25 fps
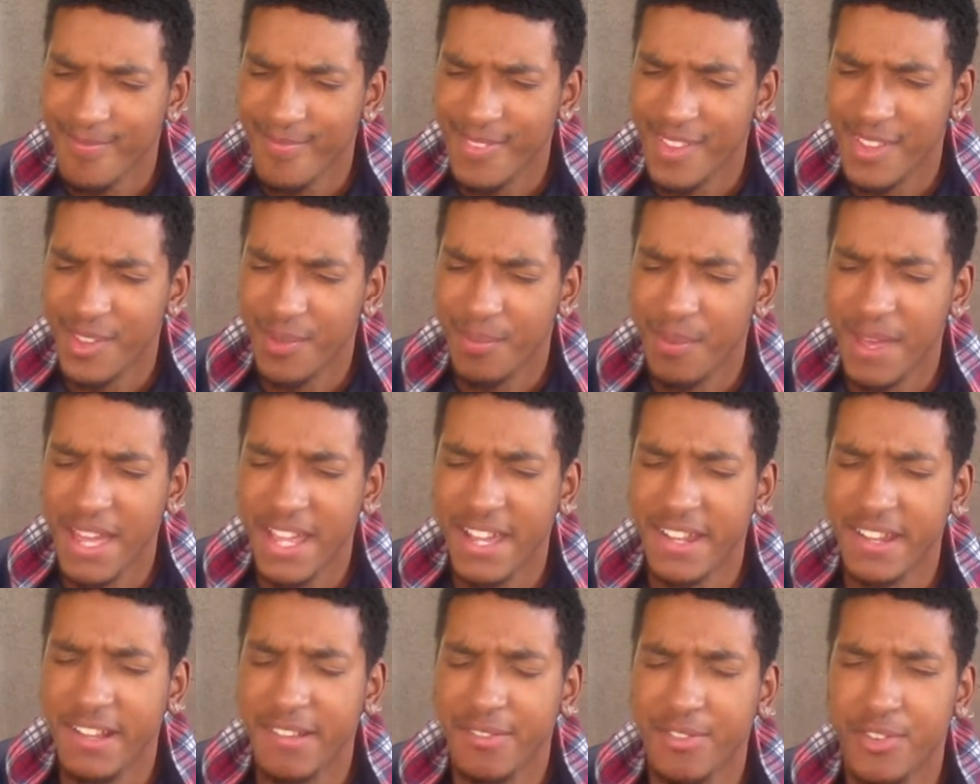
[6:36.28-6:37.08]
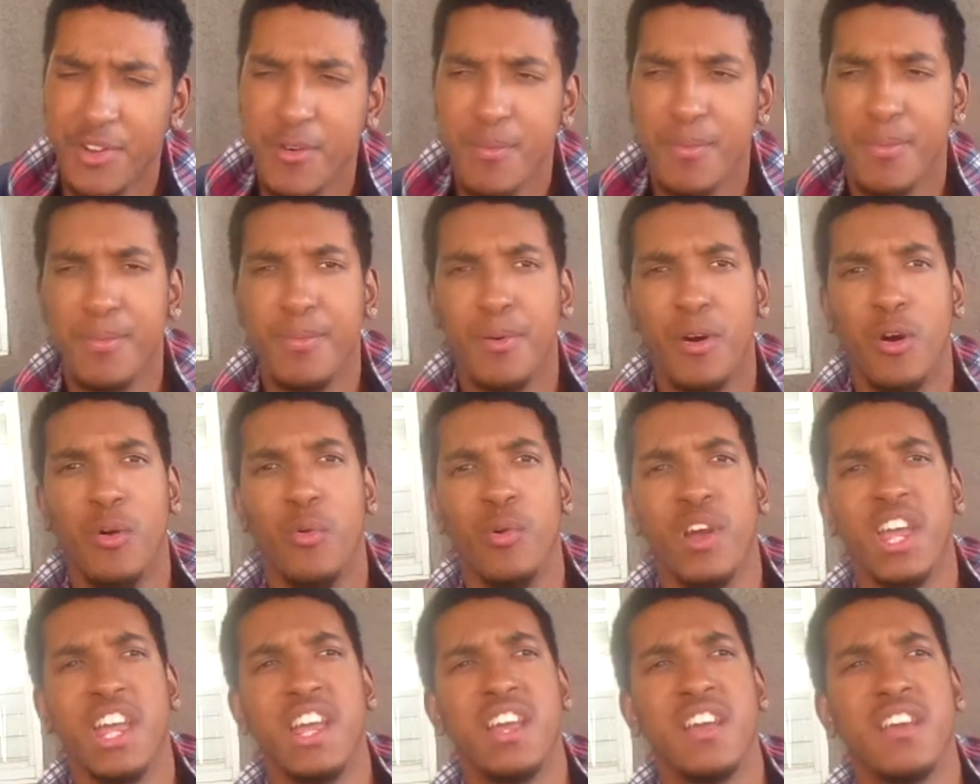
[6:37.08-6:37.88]
Speaking of Super Bowl
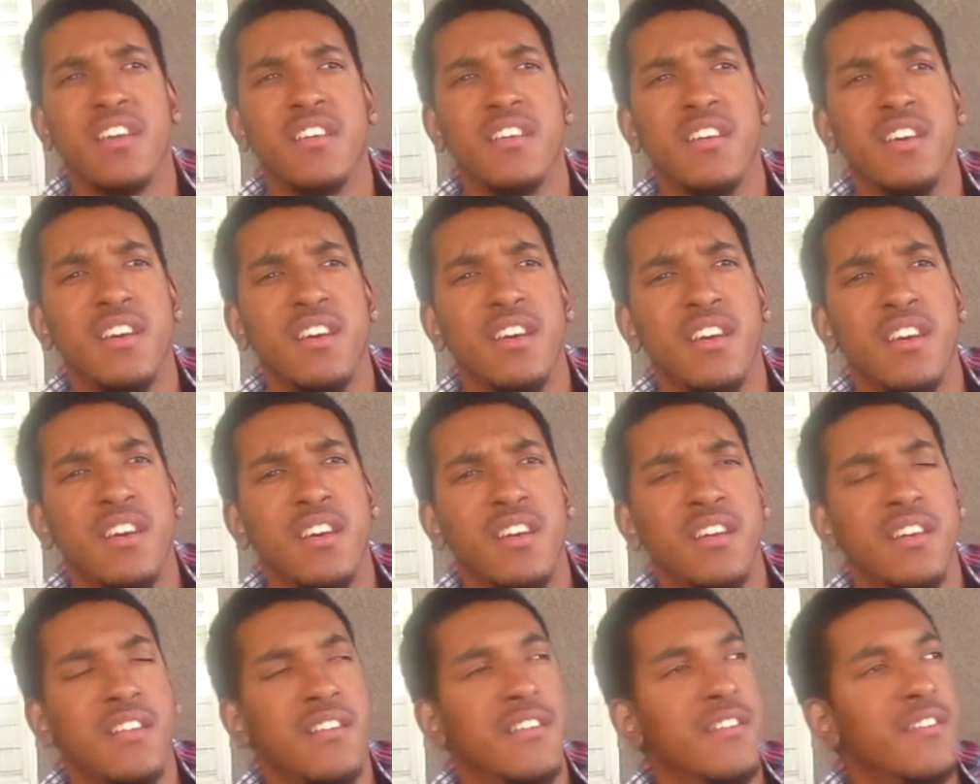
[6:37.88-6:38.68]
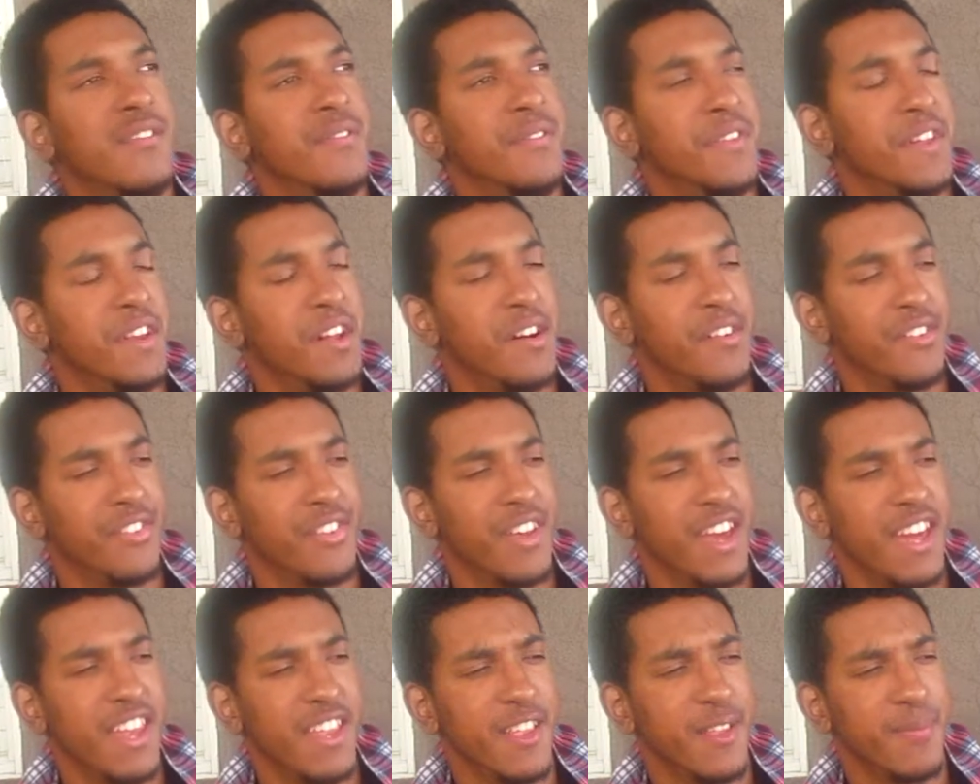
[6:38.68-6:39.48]
week. You know what I'm
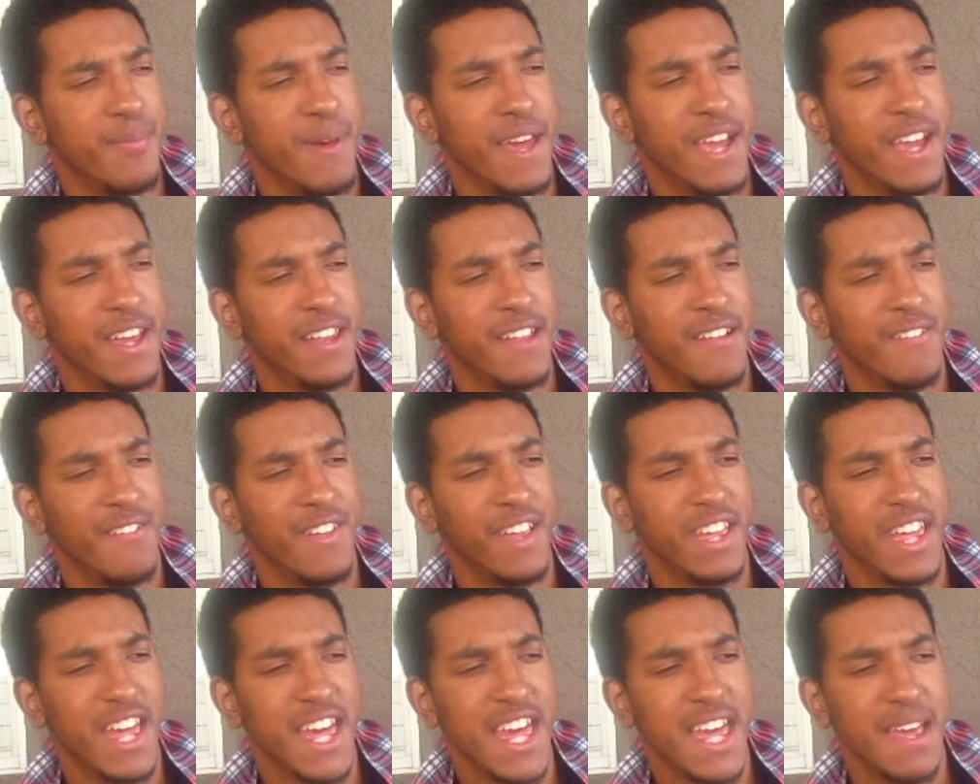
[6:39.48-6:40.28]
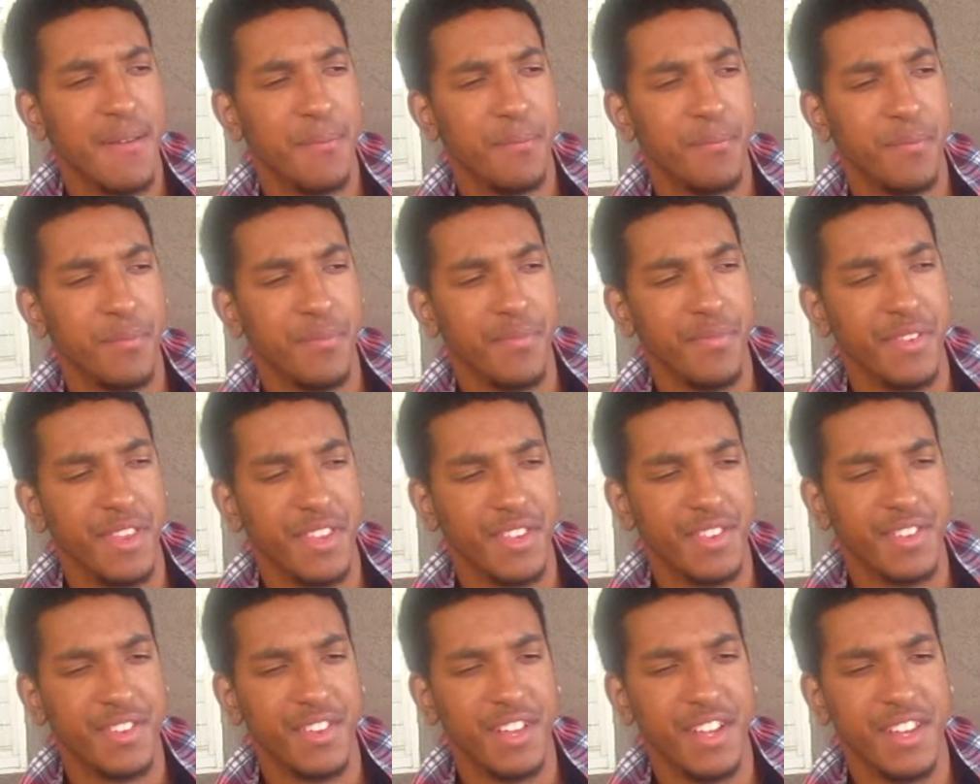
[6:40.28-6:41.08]
saying? And speaking of the game
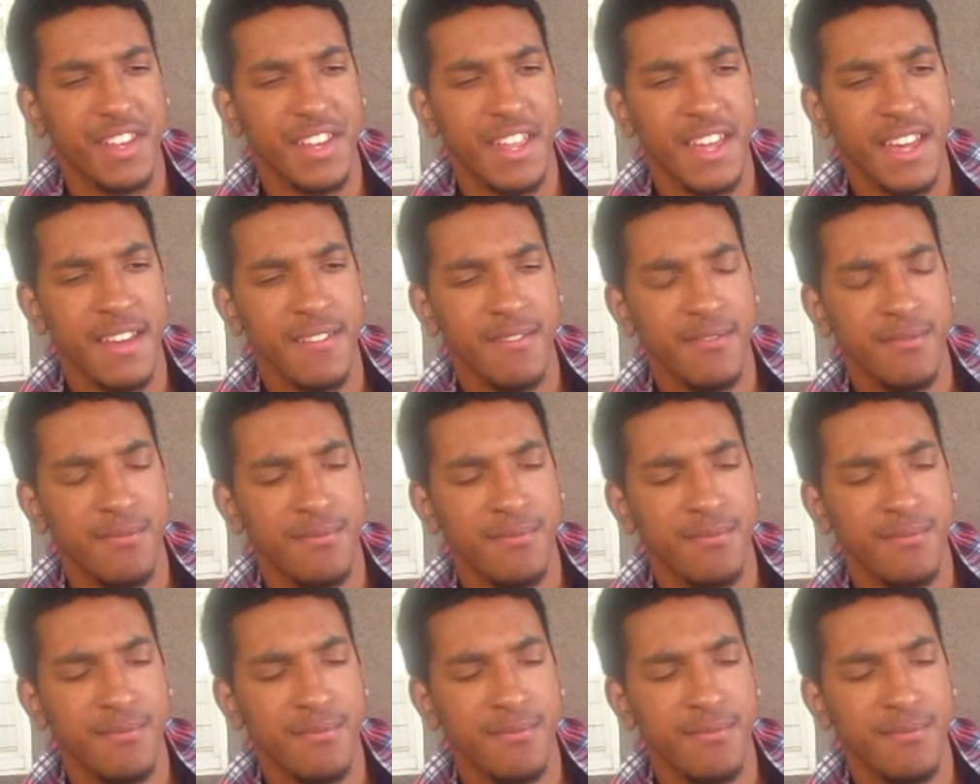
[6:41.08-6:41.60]
this Sunday,